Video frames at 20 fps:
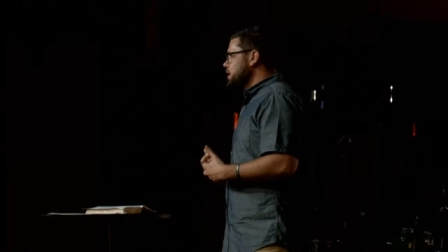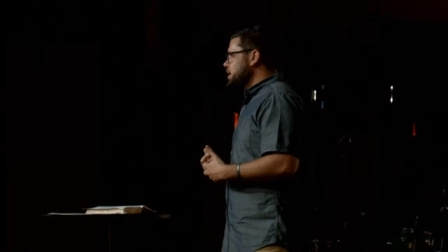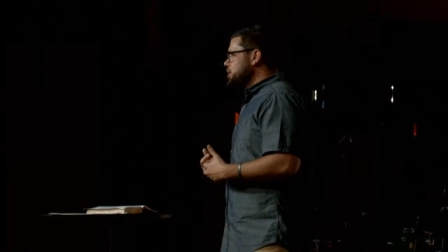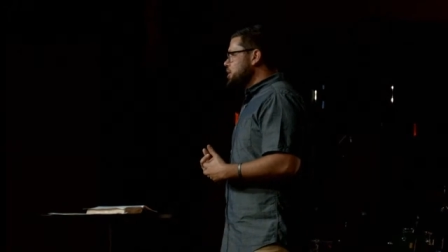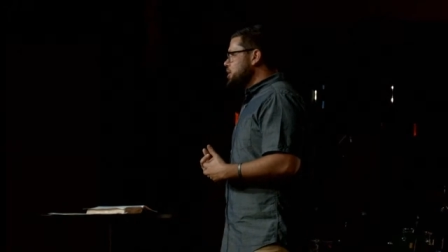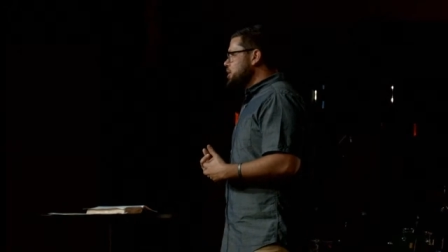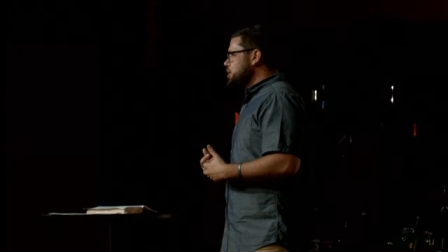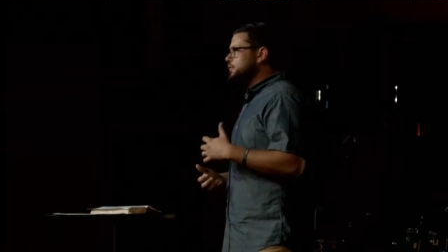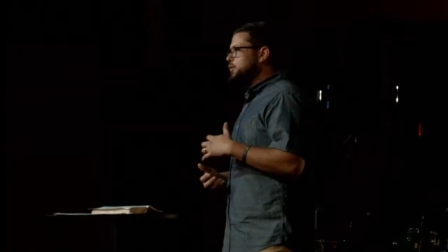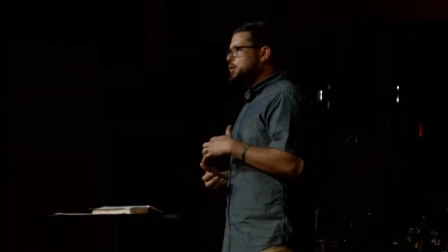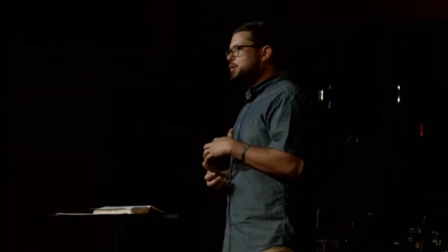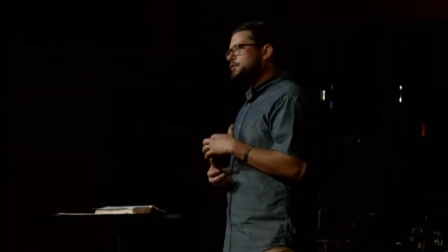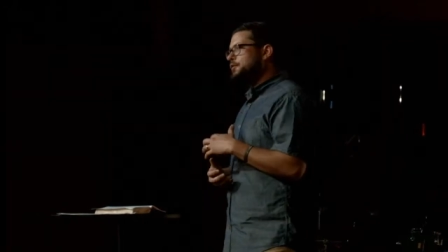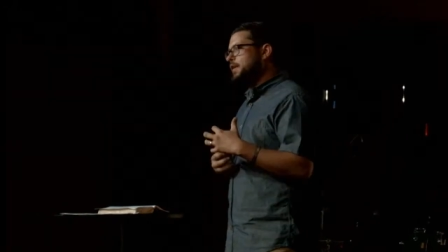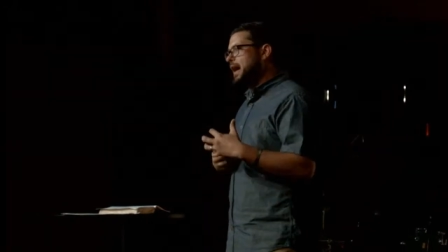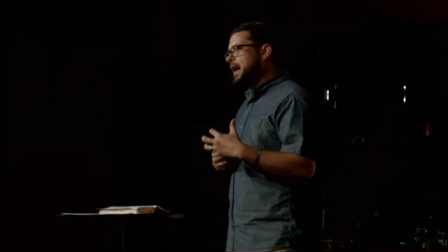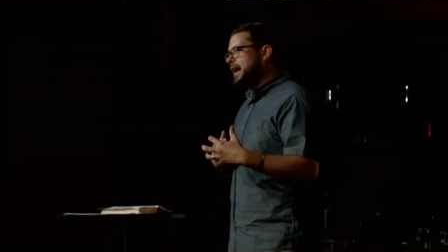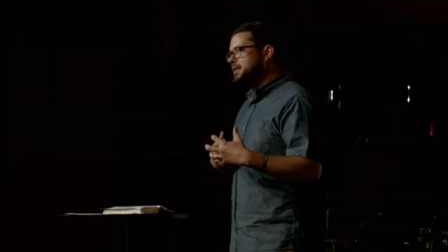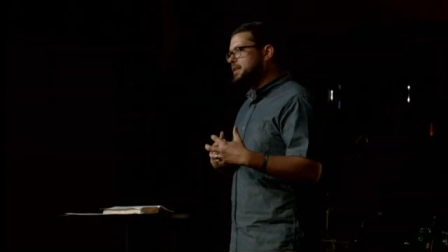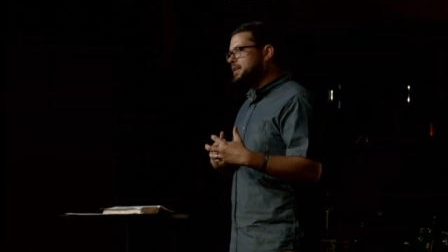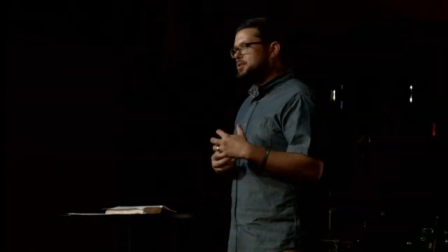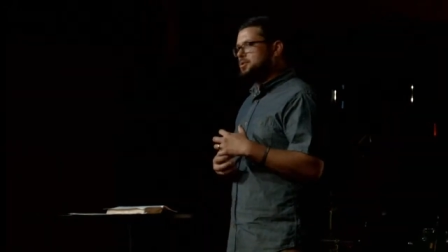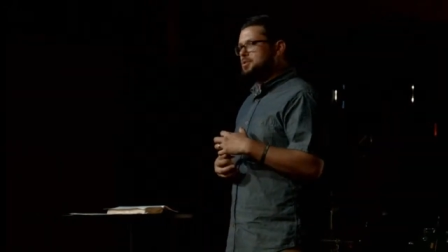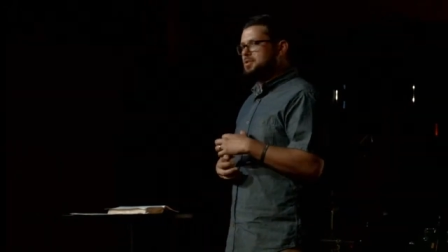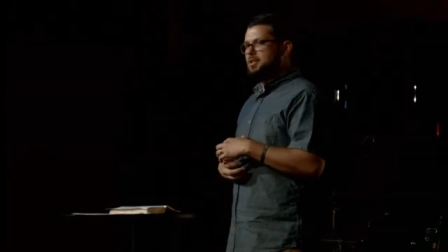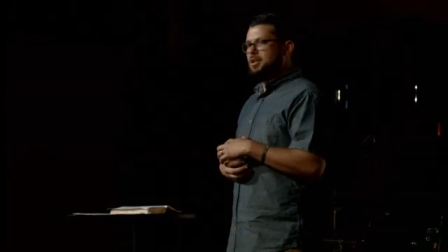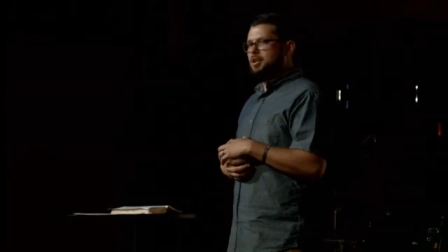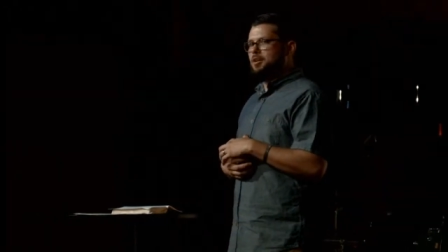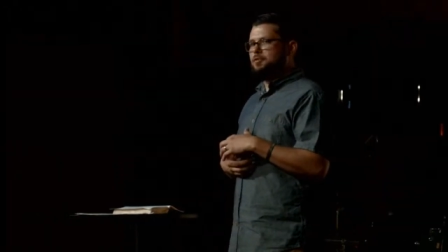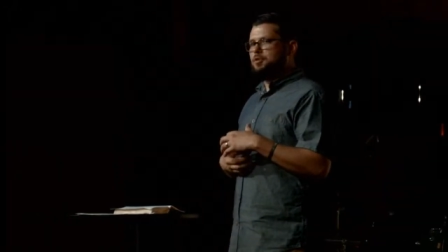So if you find
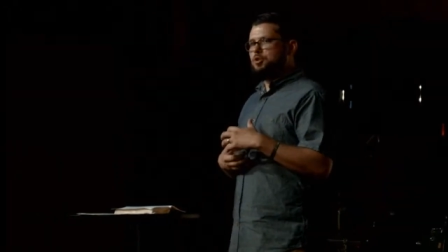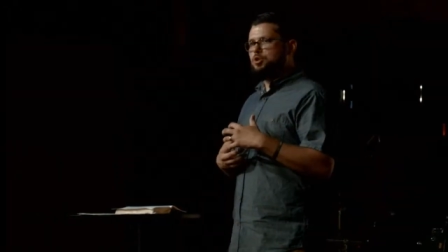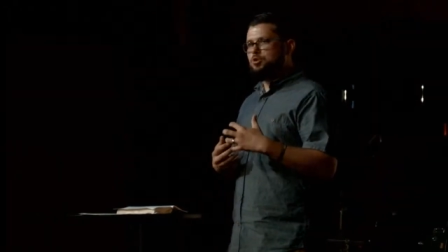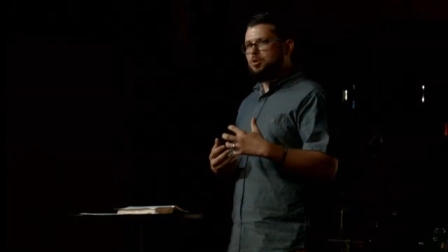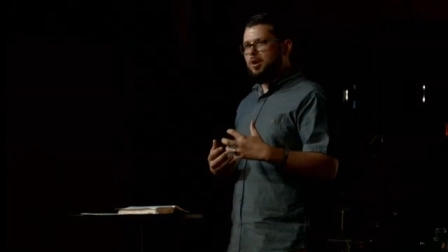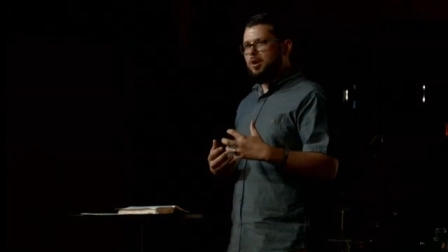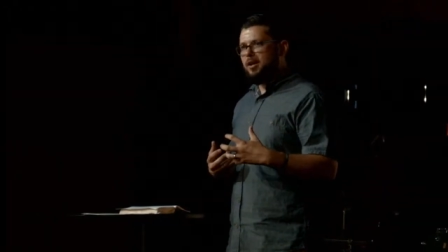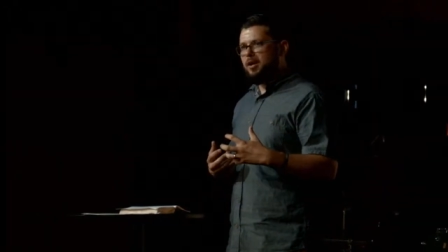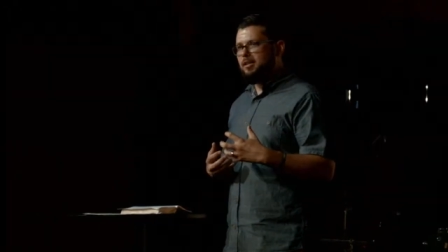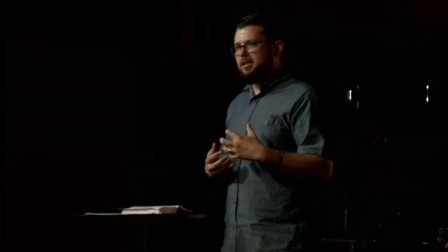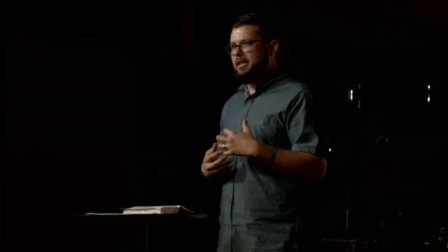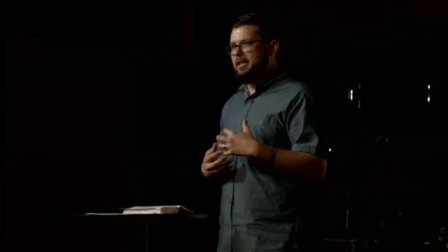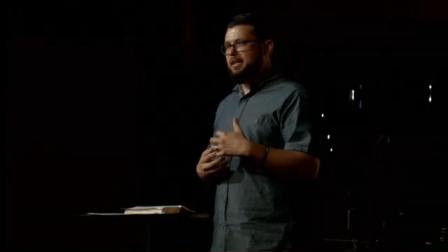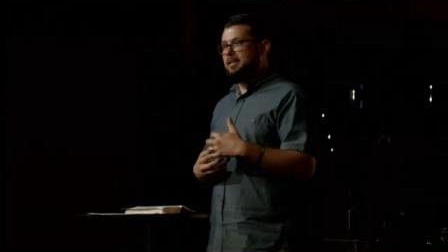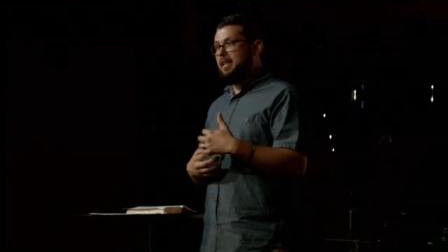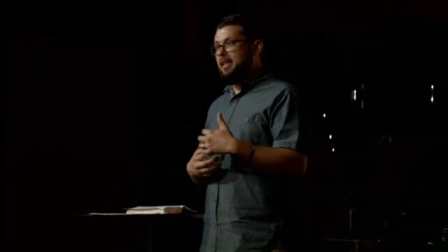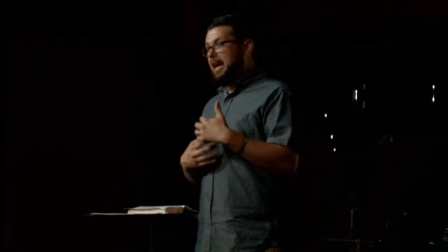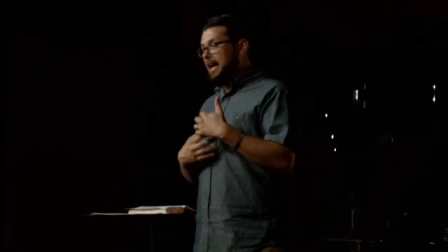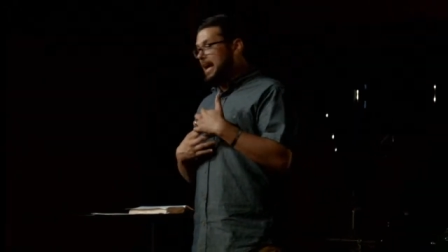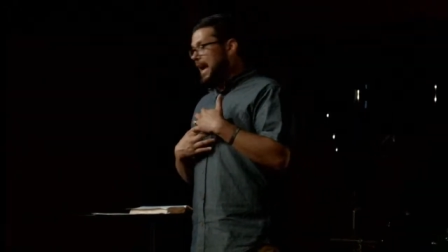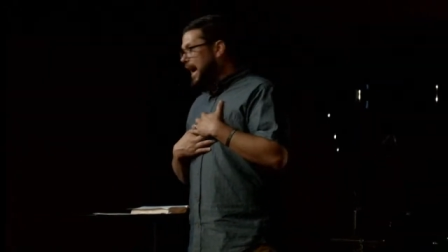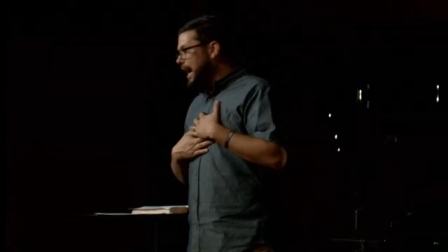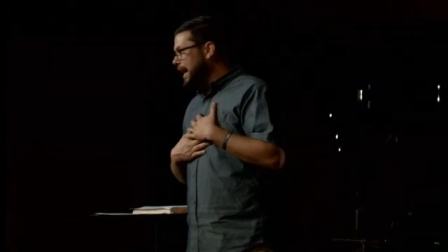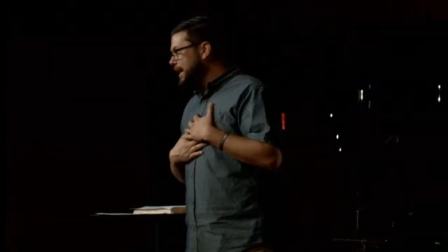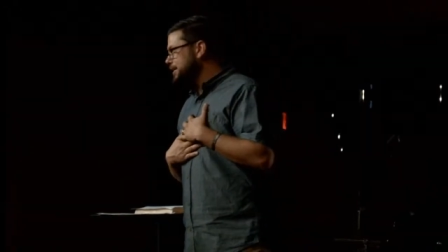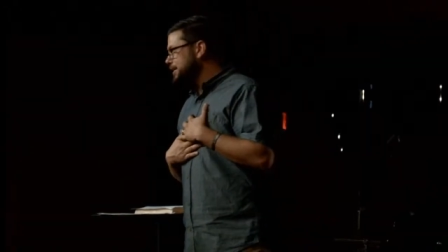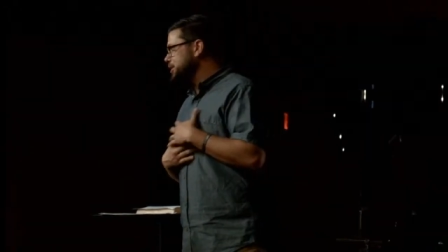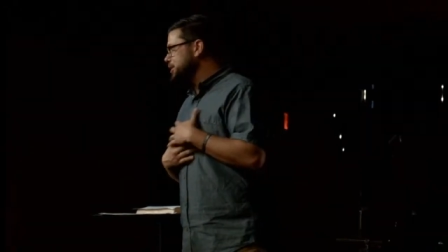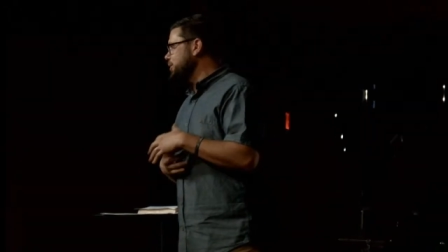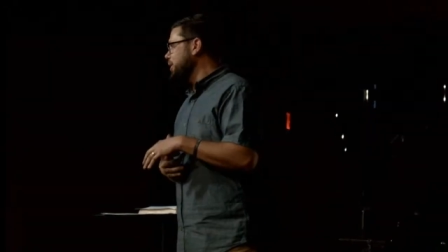yourself struggling, like I
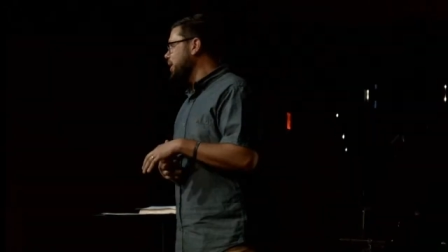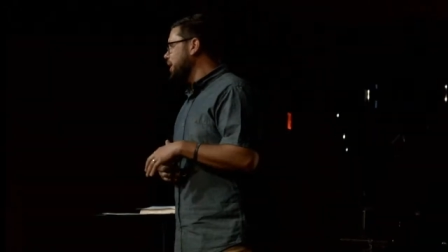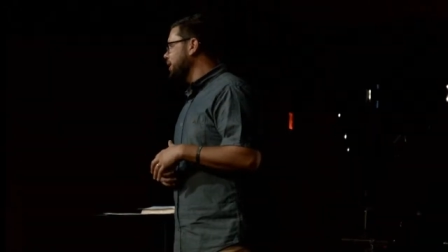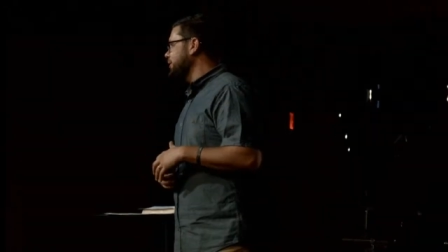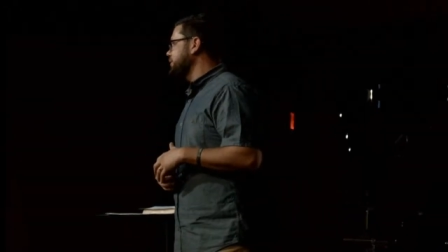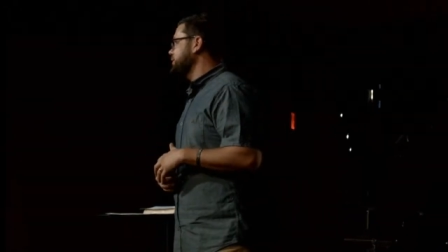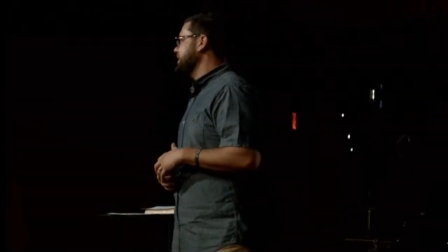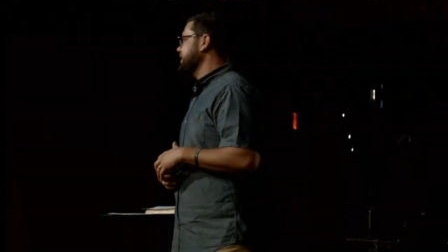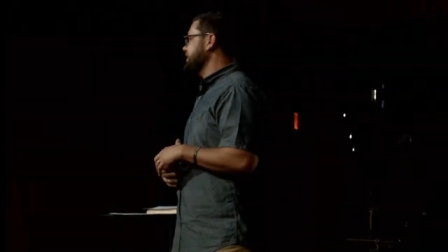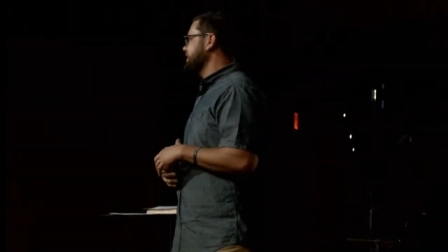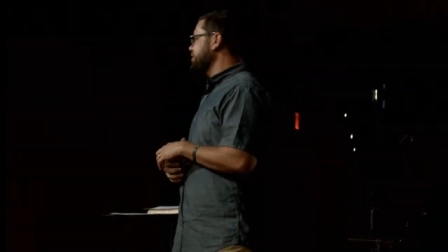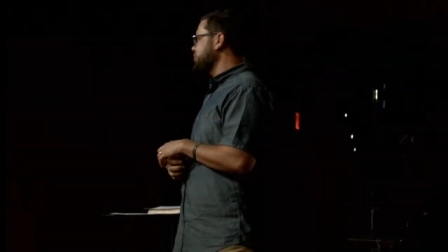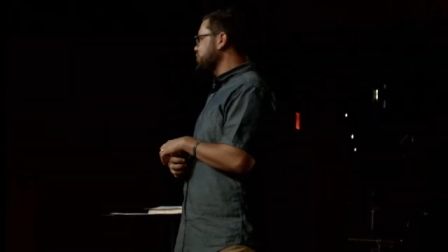do often,